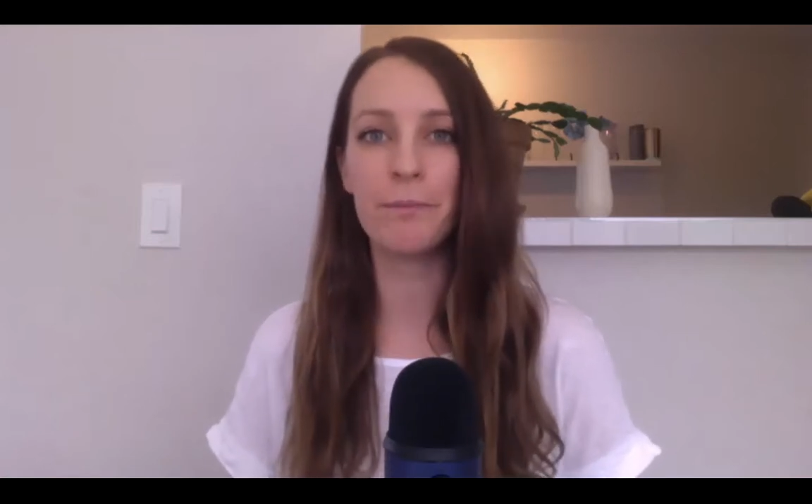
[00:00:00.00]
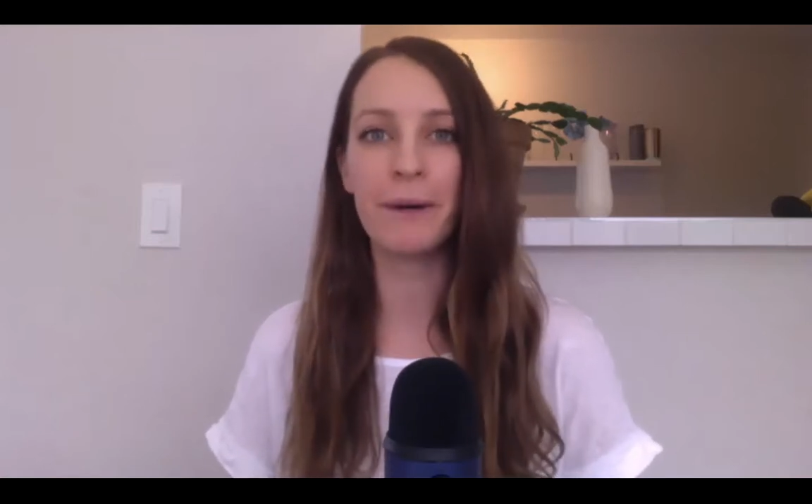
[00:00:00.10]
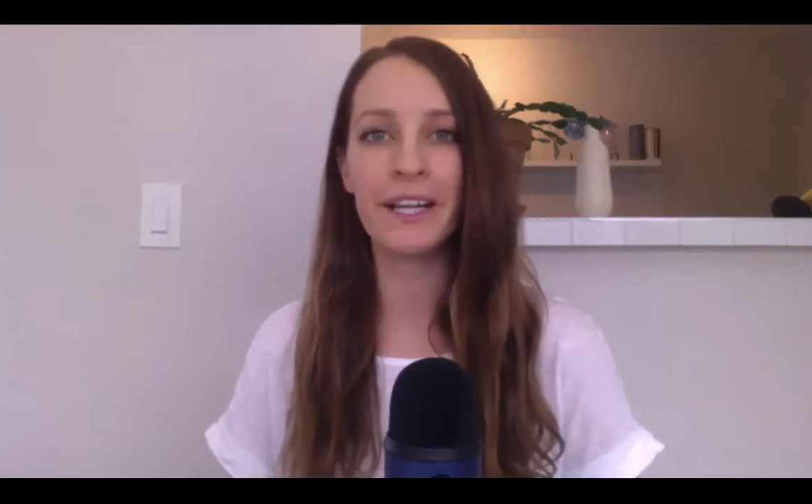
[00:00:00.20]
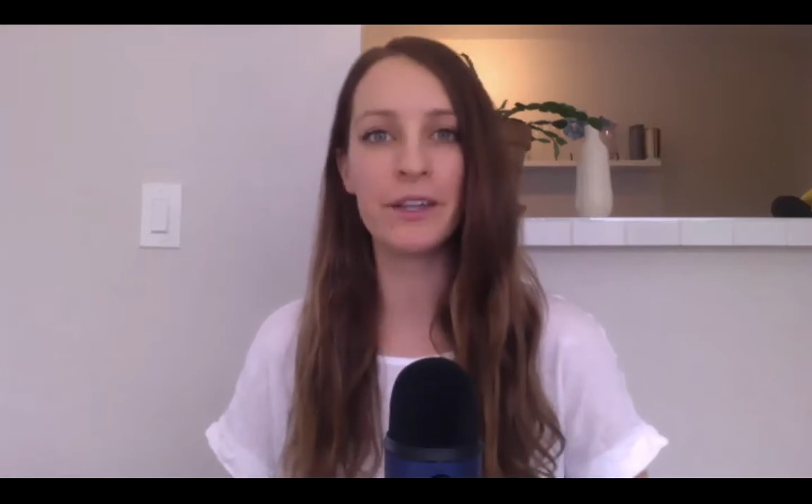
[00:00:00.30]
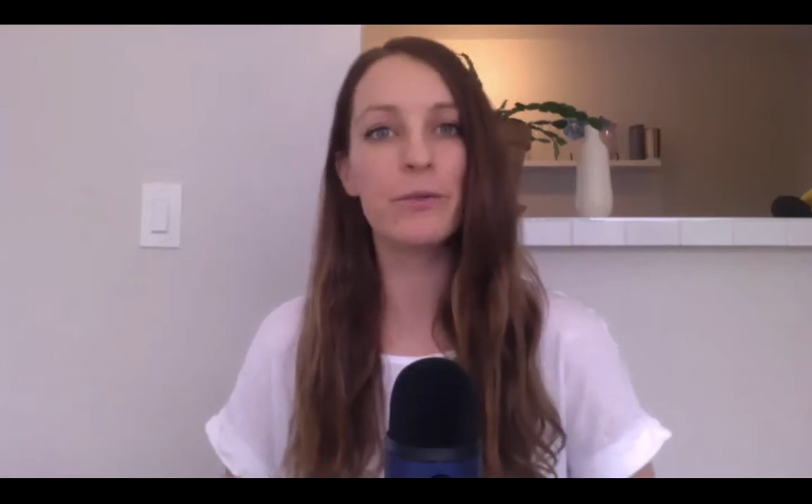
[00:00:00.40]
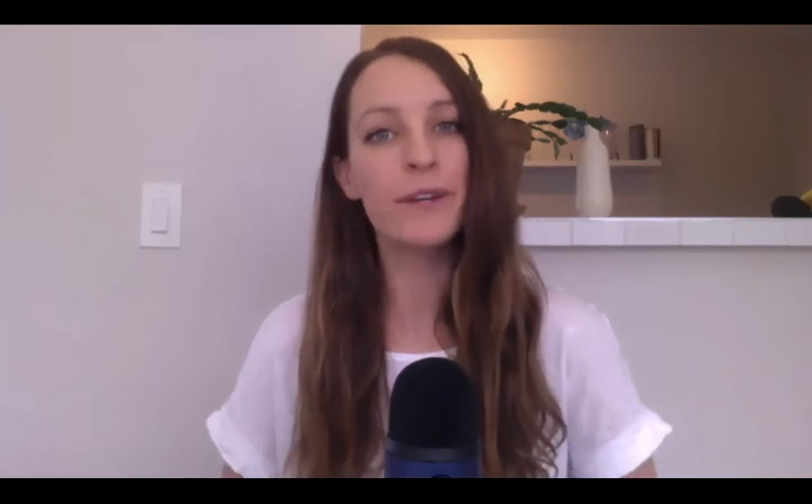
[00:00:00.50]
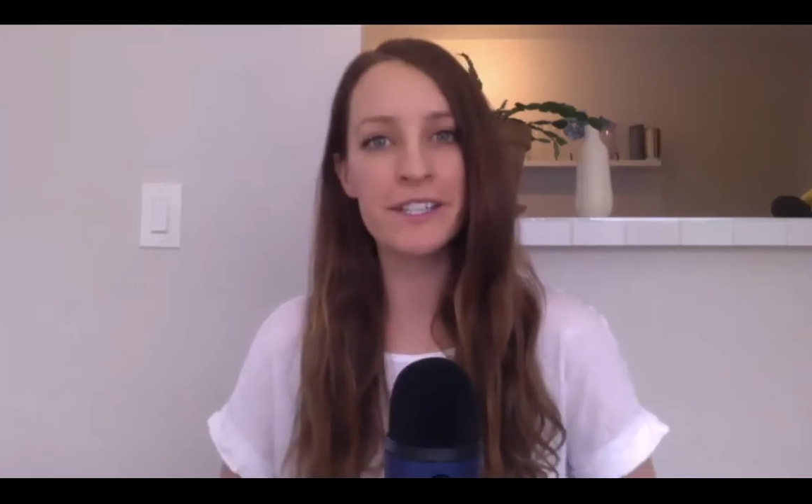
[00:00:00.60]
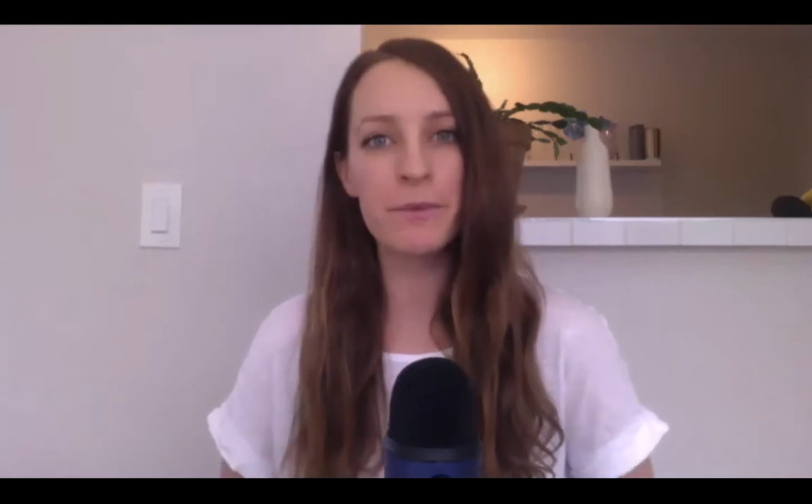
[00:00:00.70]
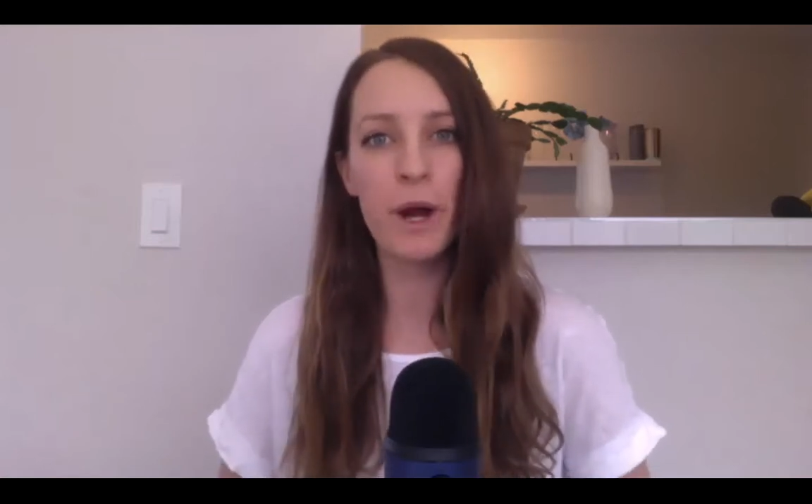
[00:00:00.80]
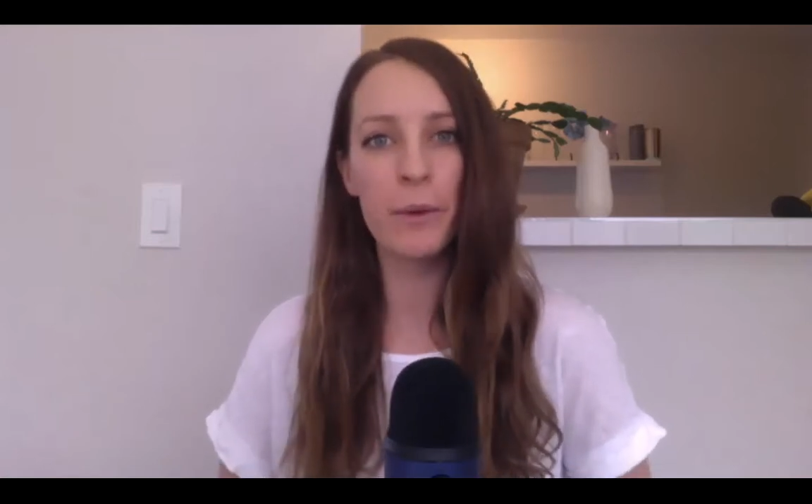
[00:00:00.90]
But the
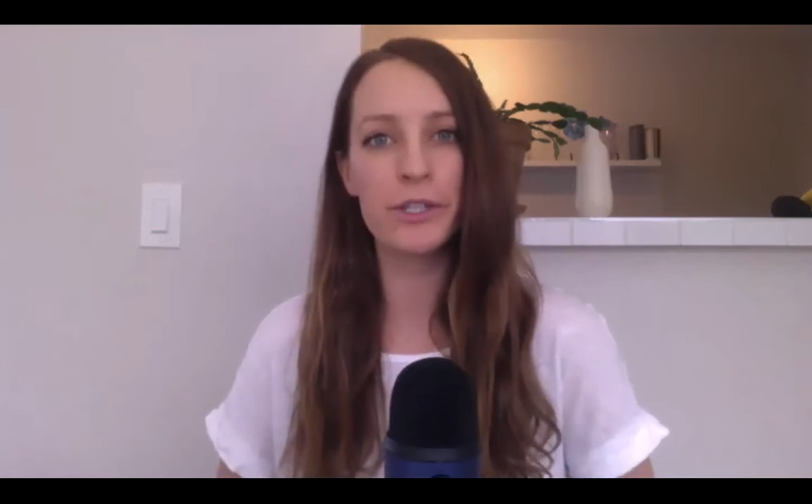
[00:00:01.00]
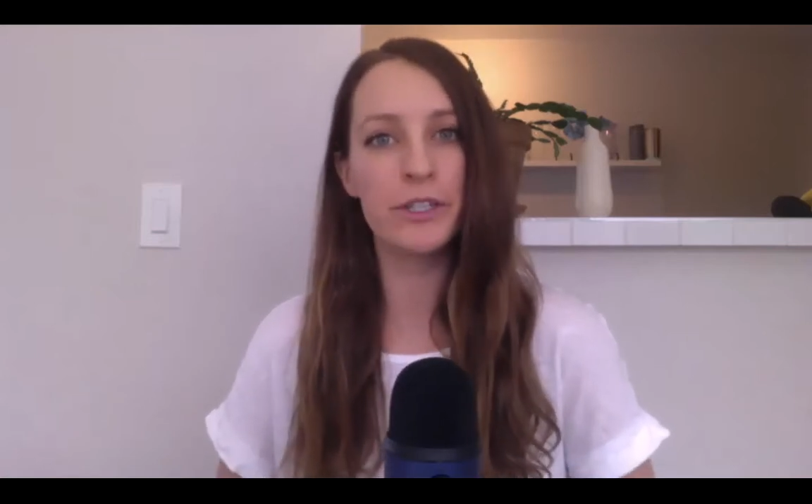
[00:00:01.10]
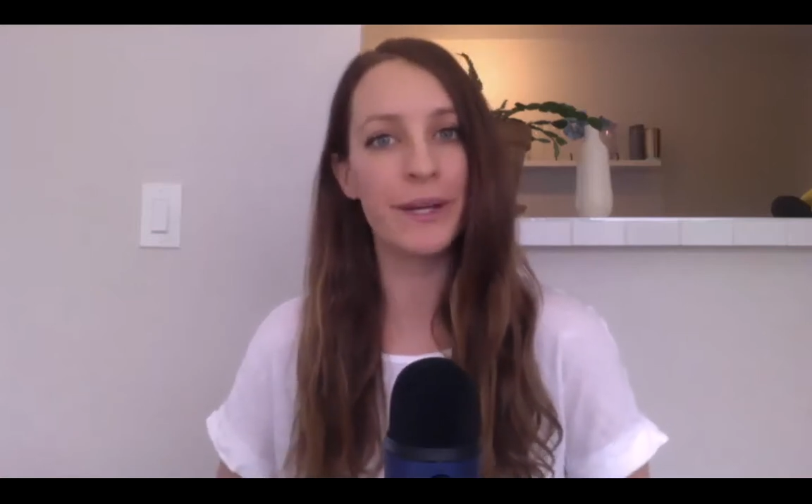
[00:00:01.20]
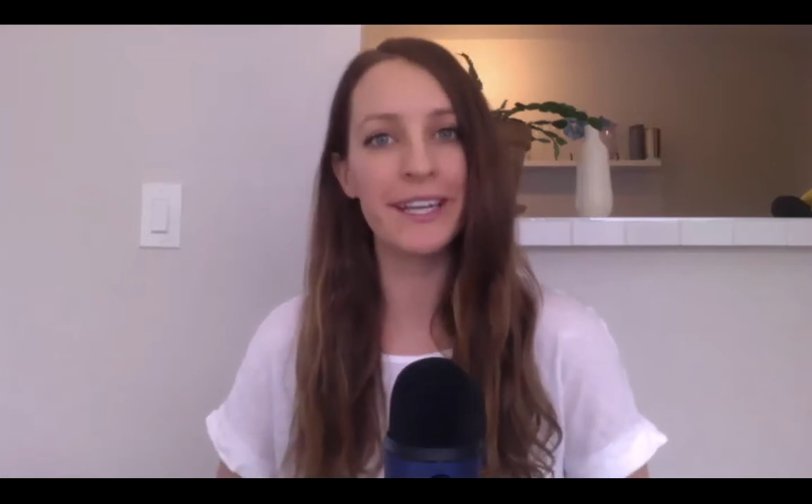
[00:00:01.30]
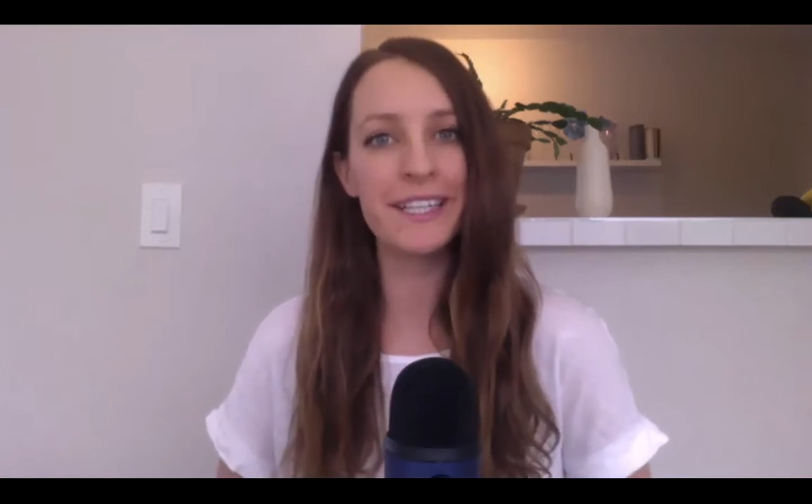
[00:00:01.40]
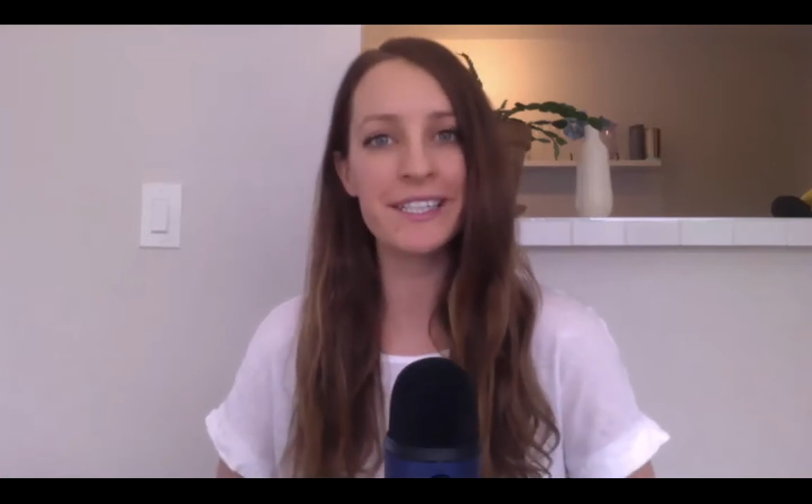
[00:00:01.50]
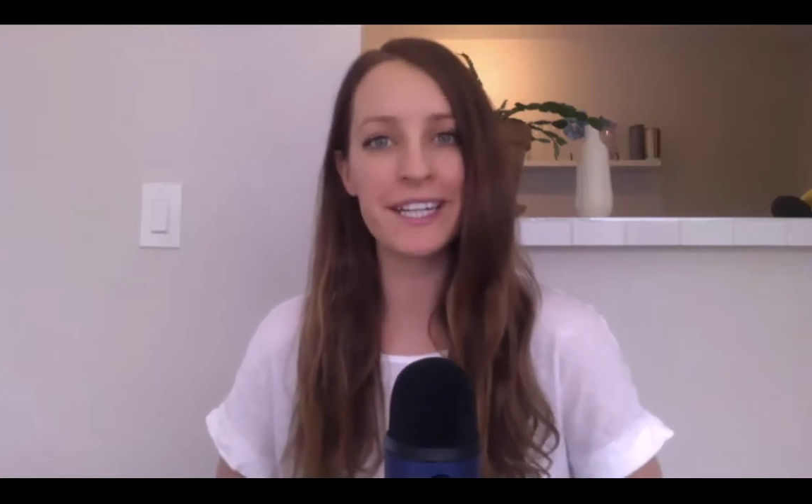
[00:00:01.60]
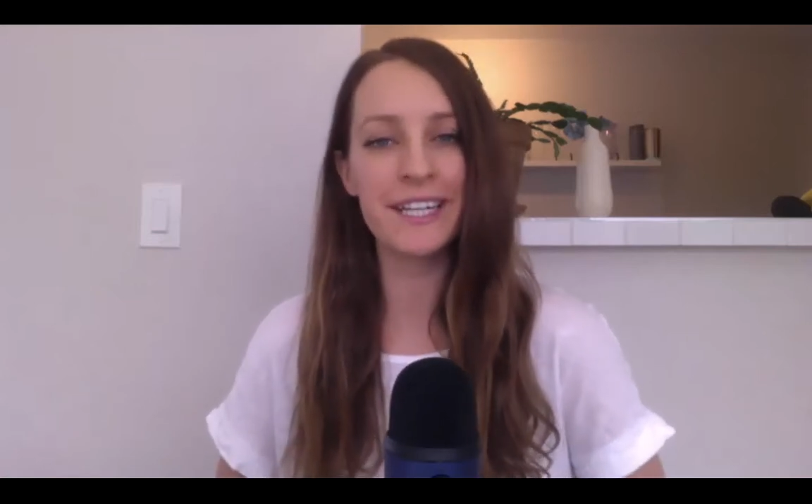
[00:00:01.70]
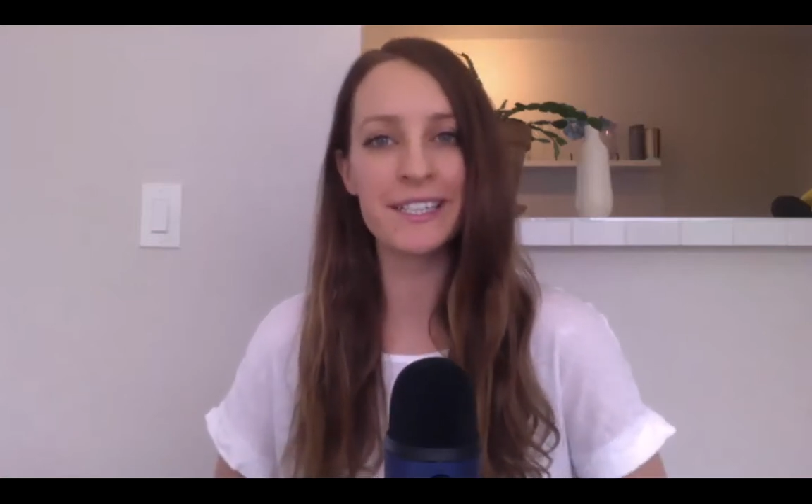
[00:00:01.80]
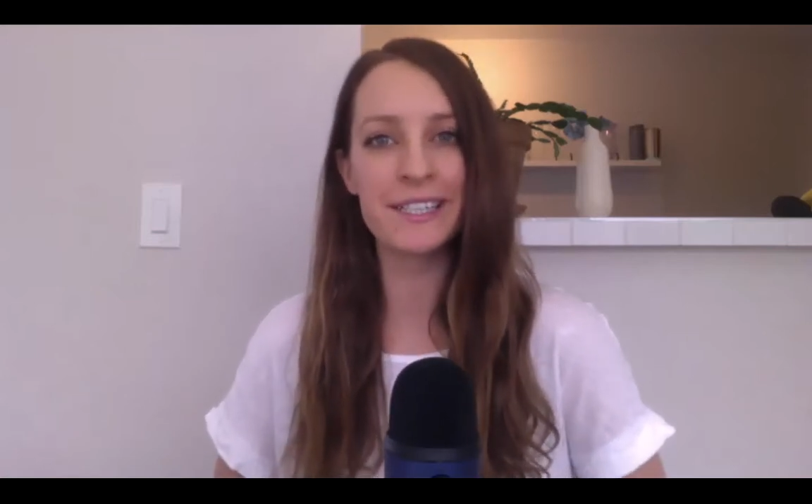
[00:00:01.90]
reason why we're doing this
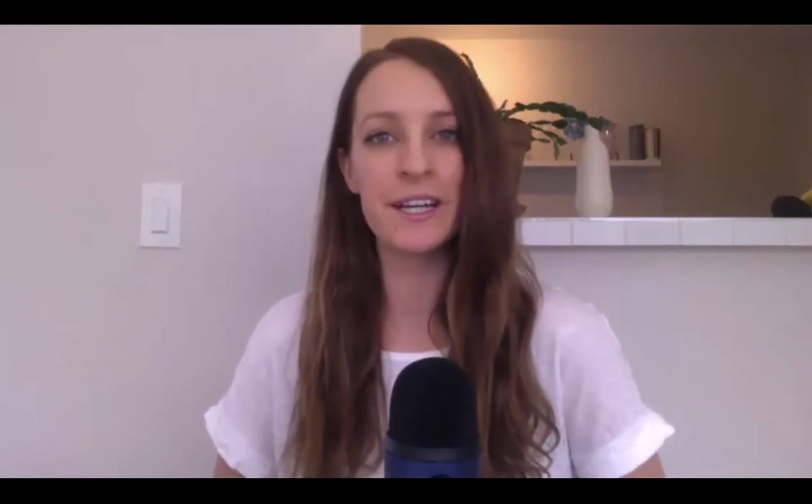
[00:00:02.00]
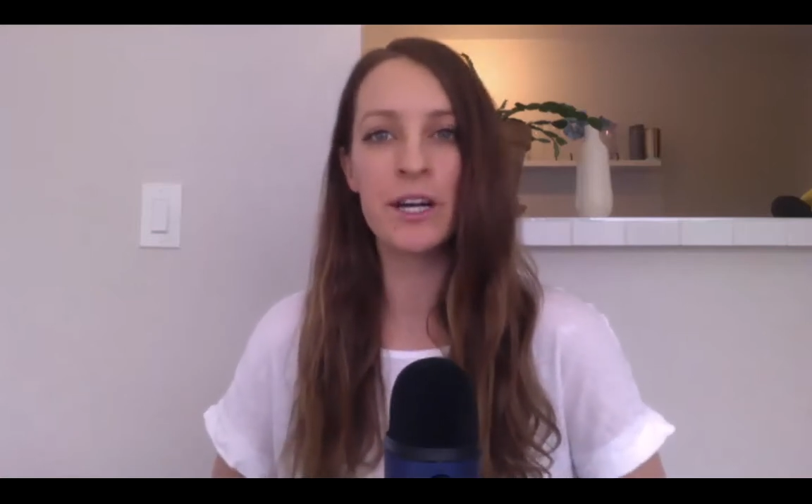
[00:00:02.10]
is